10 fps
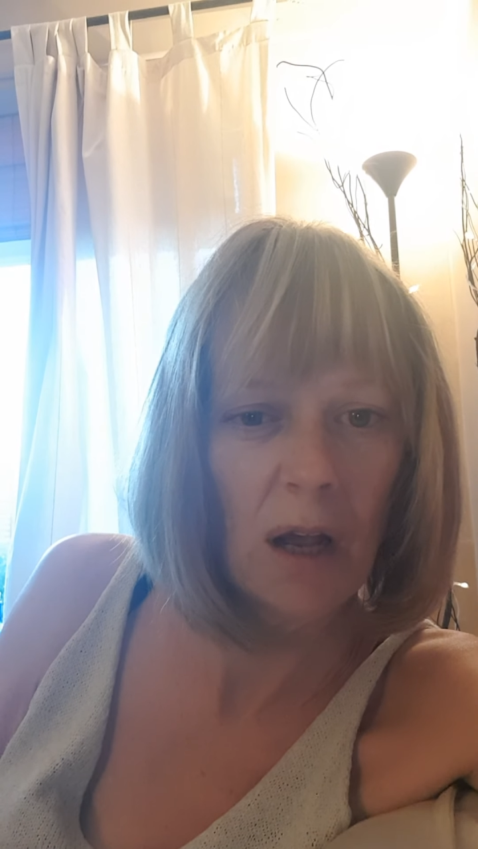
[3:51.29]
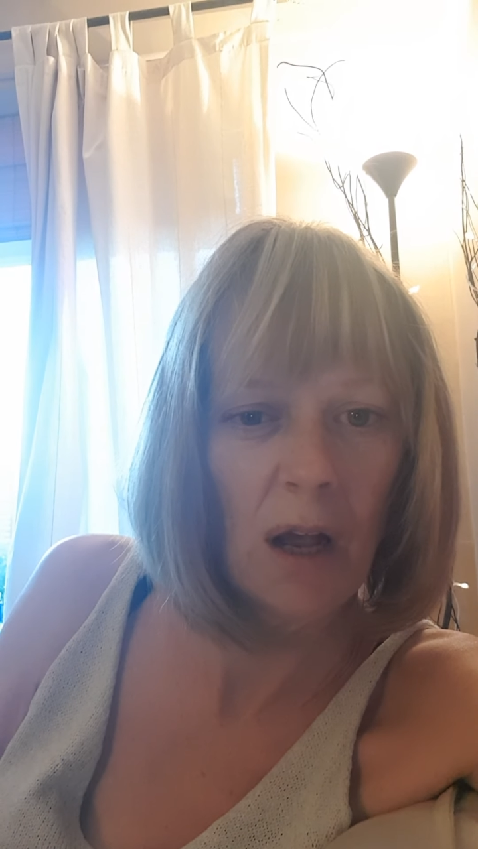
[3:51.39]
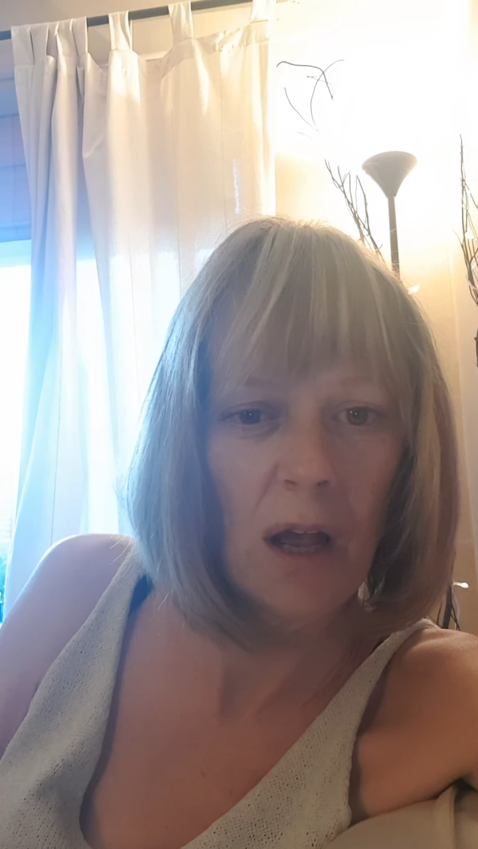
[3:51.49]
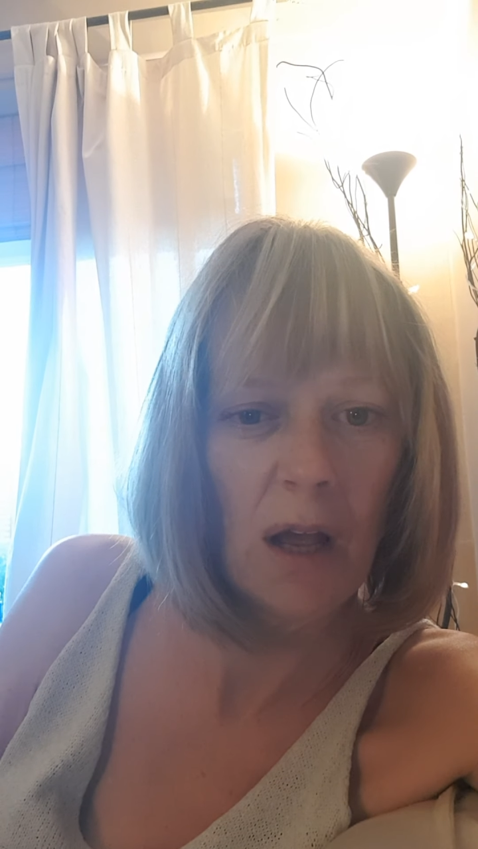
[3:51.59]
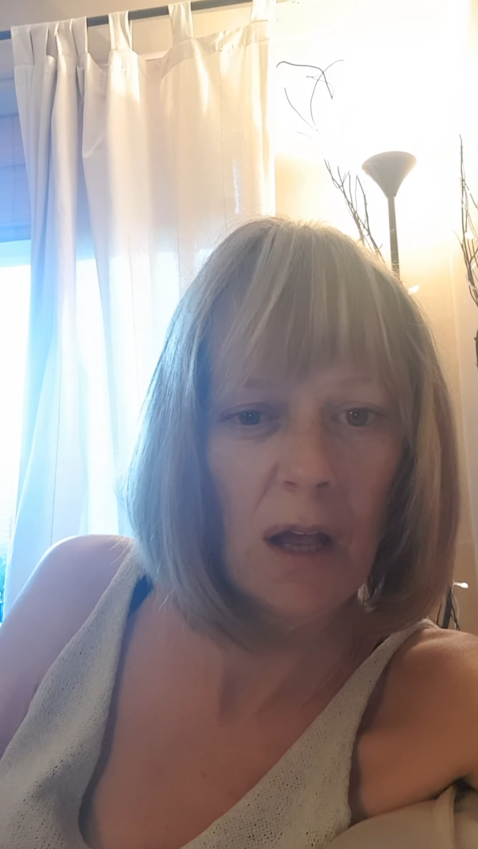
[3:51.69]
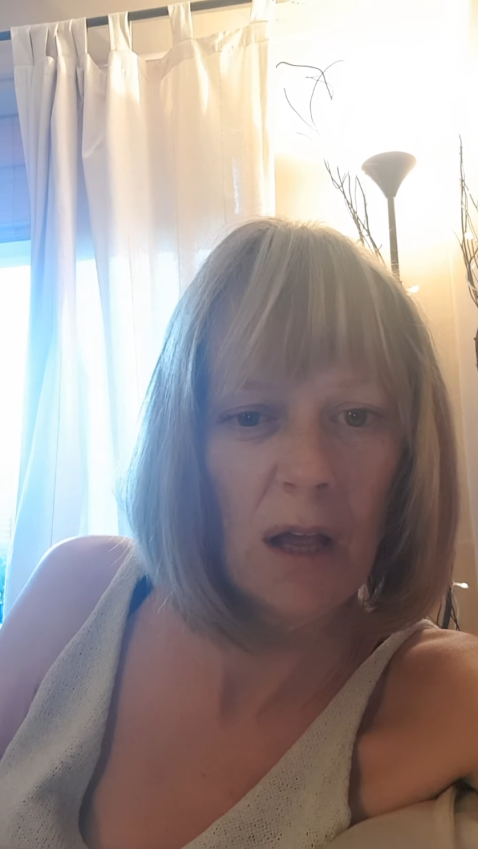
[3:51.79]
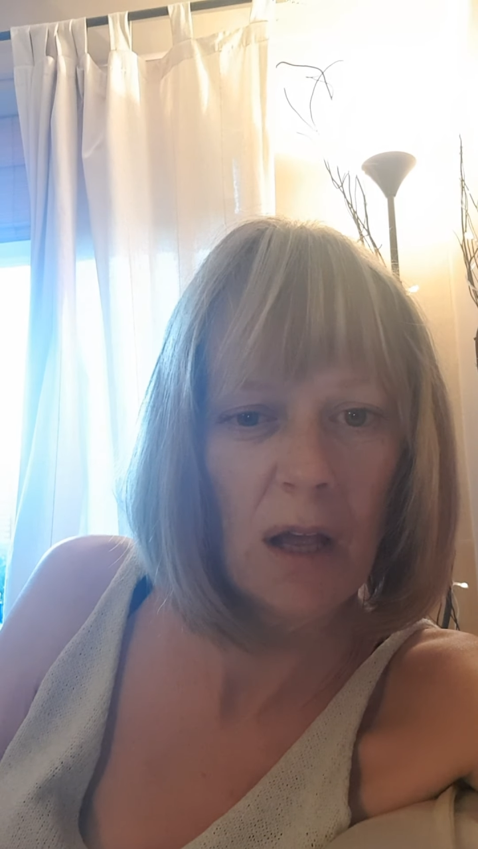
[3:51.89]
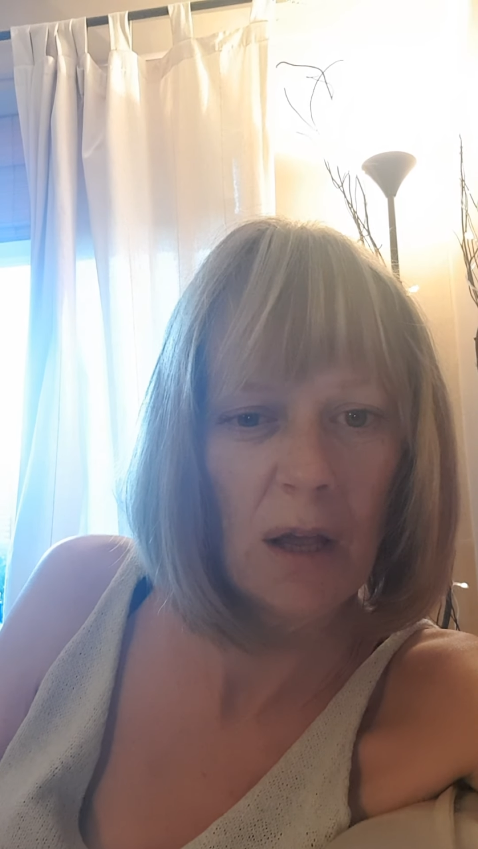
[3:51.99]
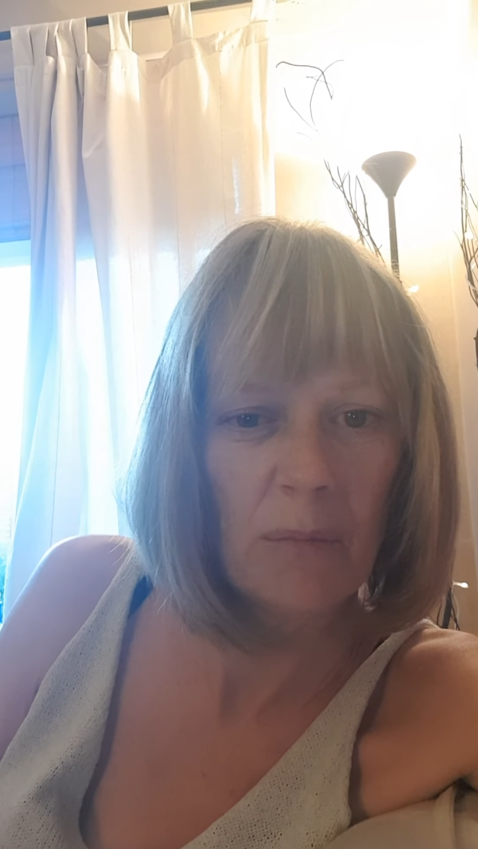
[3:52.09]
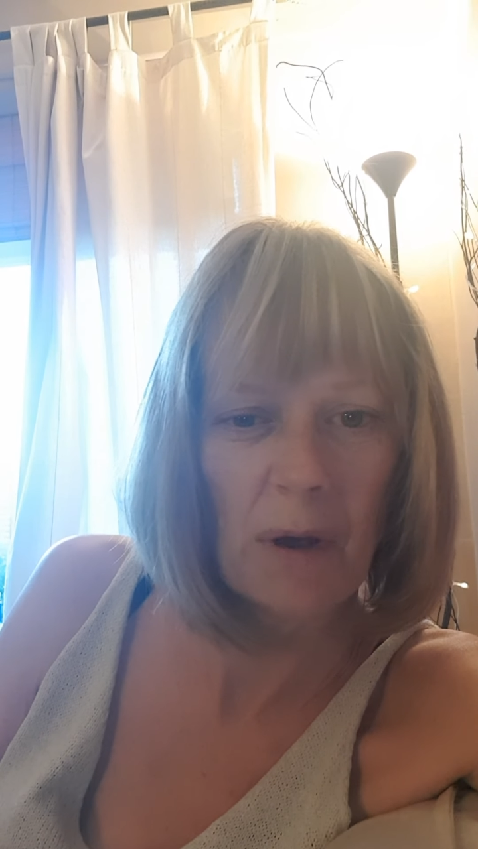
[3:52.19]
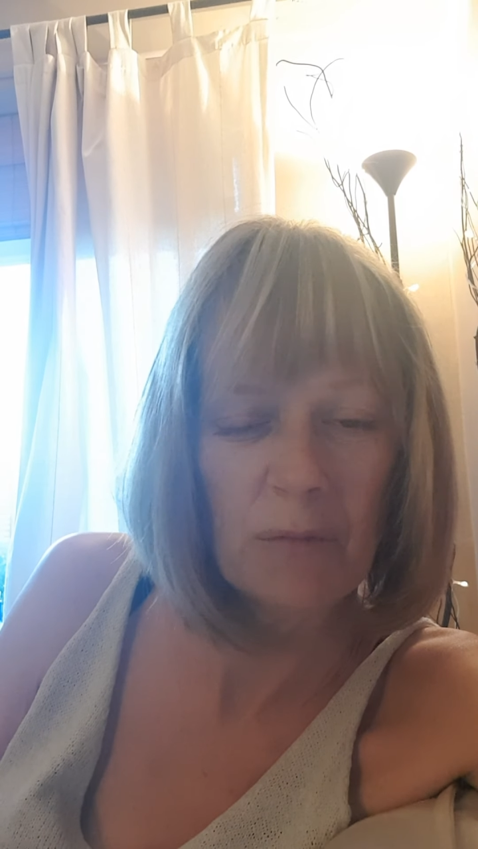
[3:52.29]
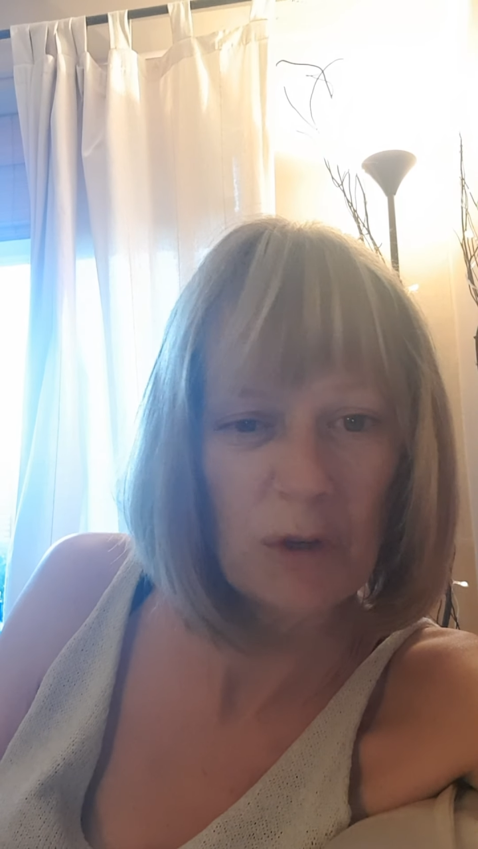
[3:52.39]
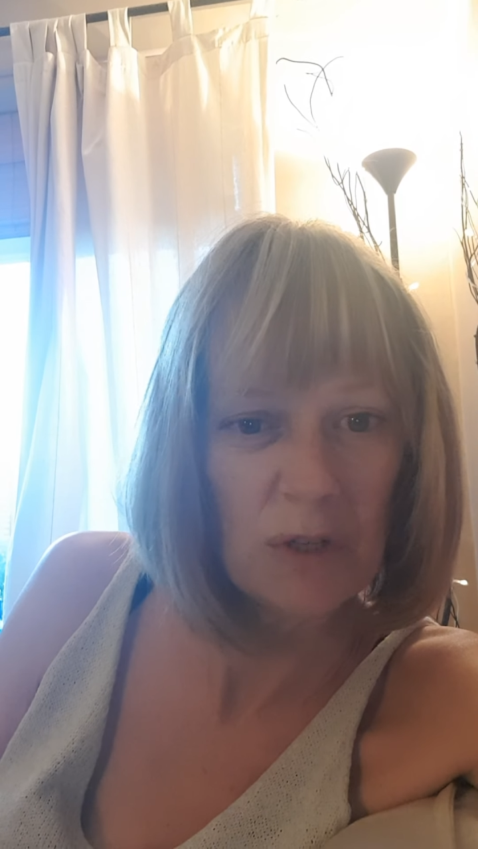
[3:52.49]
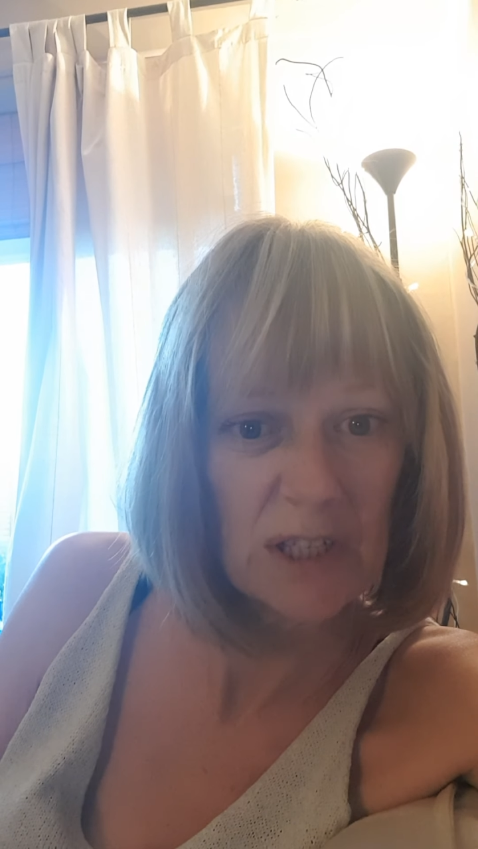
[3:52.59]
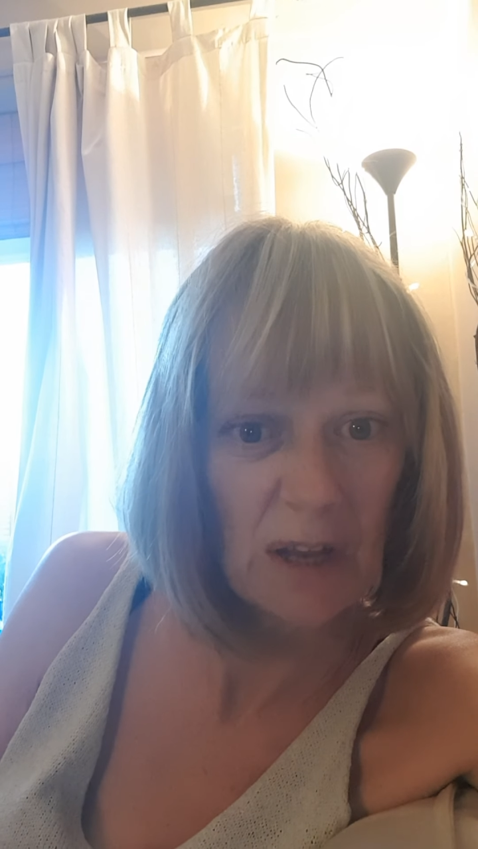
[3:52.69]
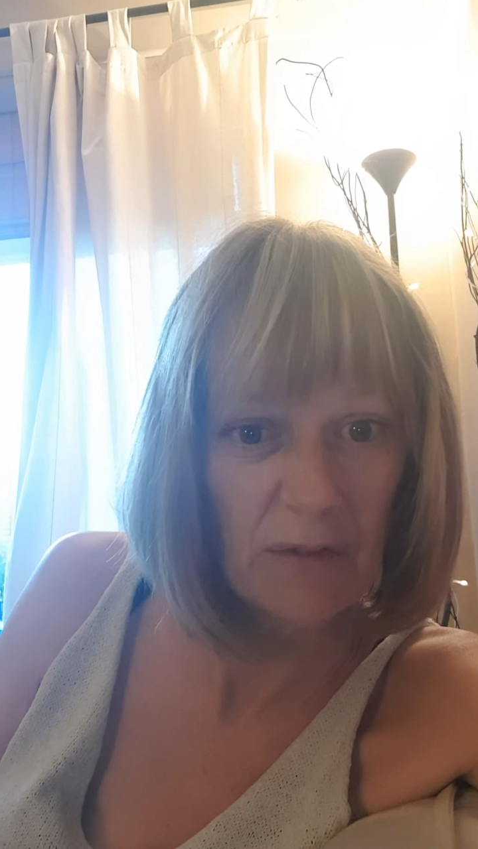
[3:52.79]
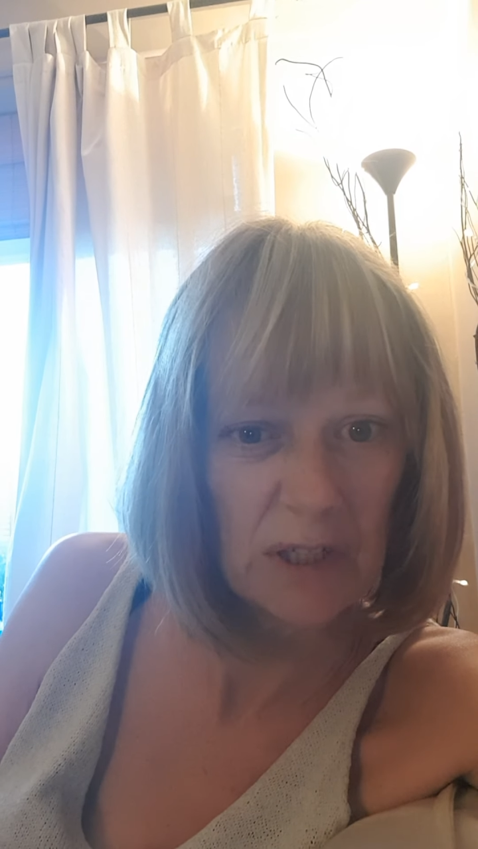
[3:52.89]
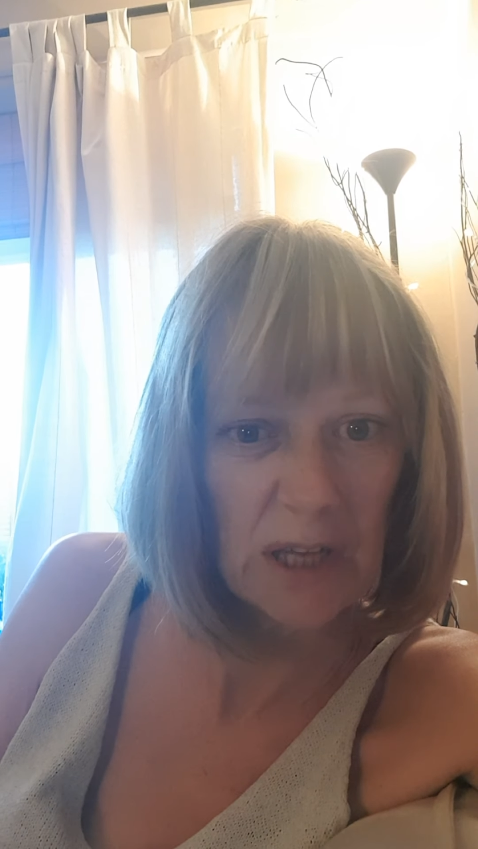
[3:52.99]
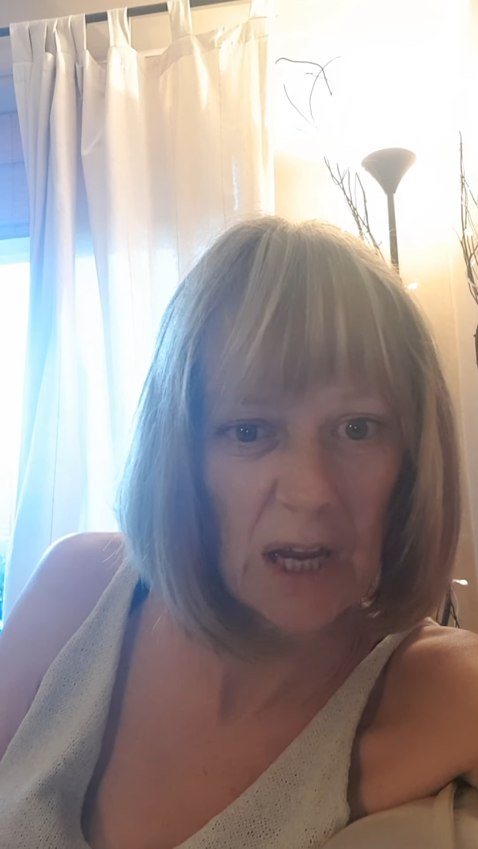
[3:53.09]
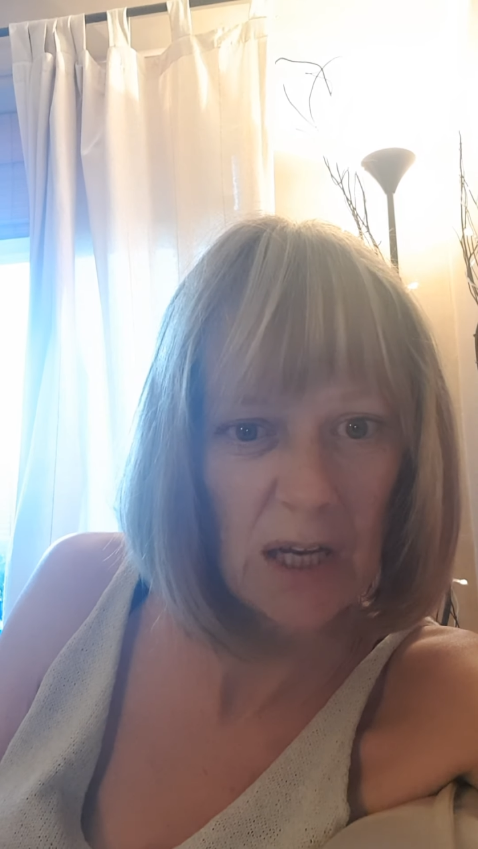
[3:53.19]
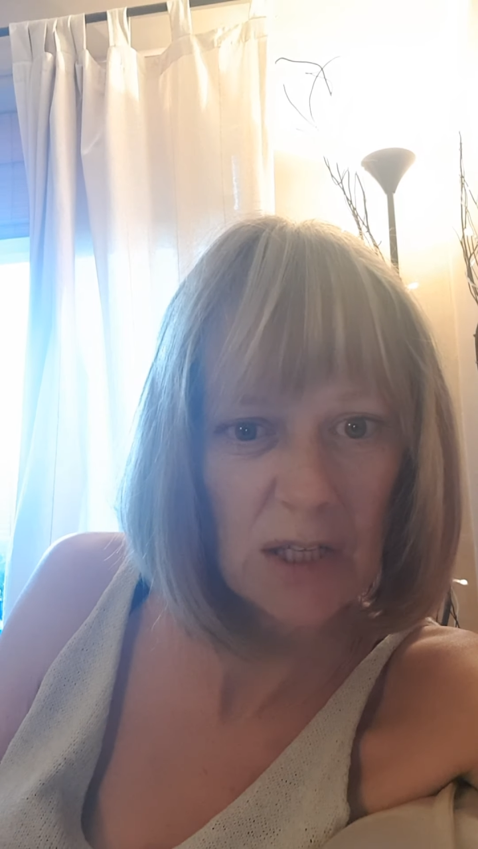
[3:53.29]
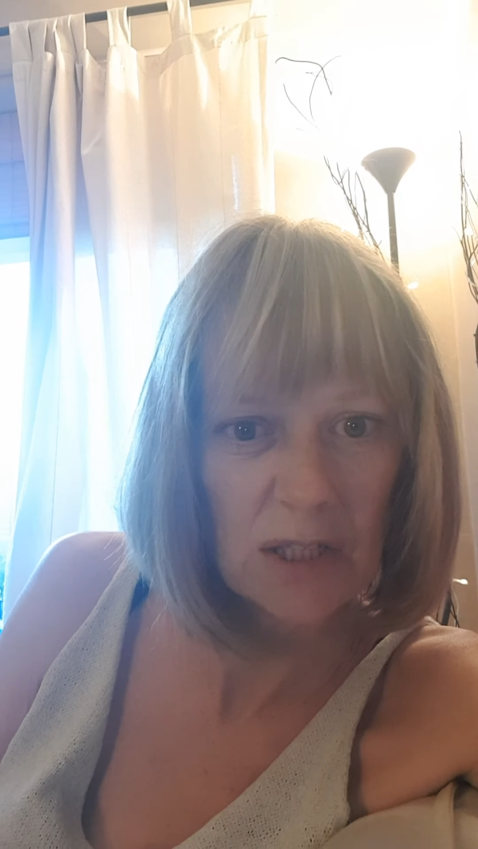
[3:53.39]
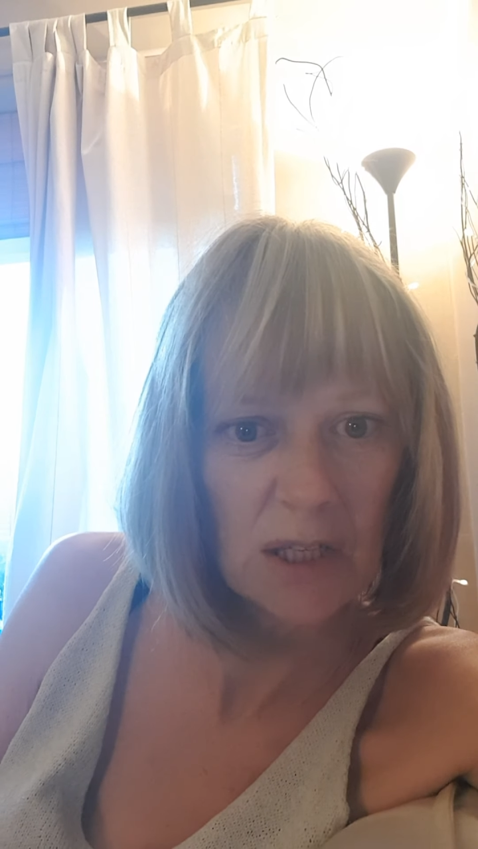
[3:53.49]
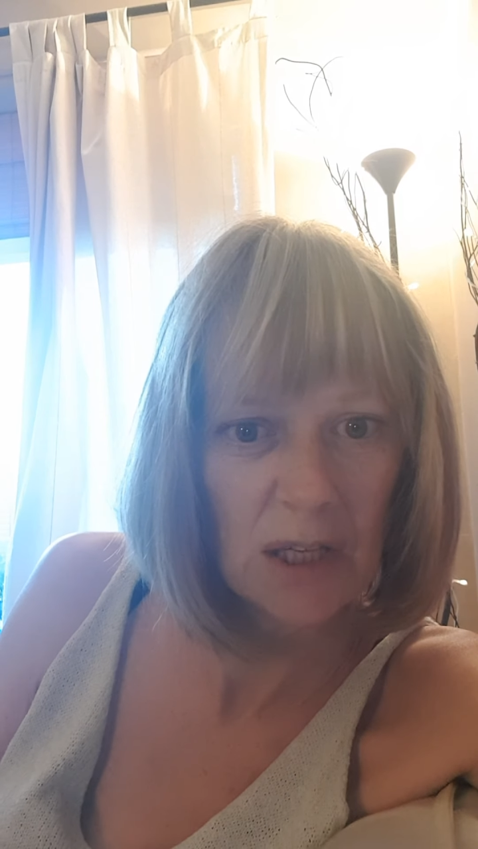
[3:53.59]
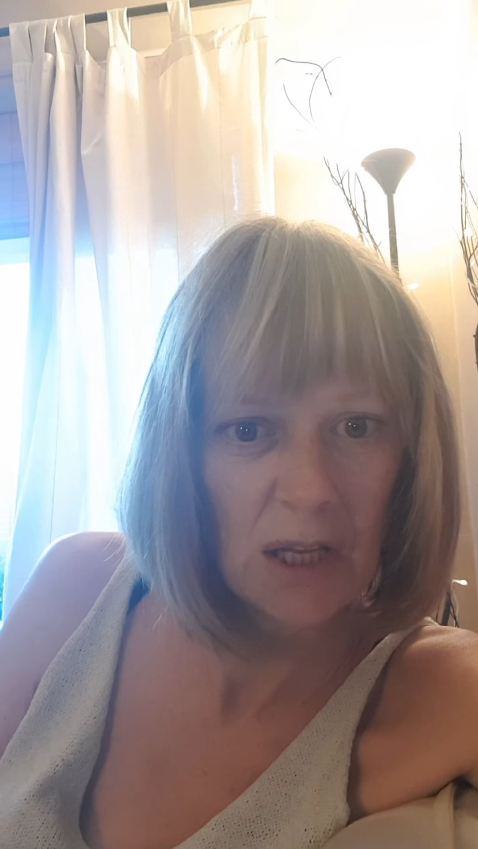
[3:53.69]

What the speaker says: I'm doing 7 days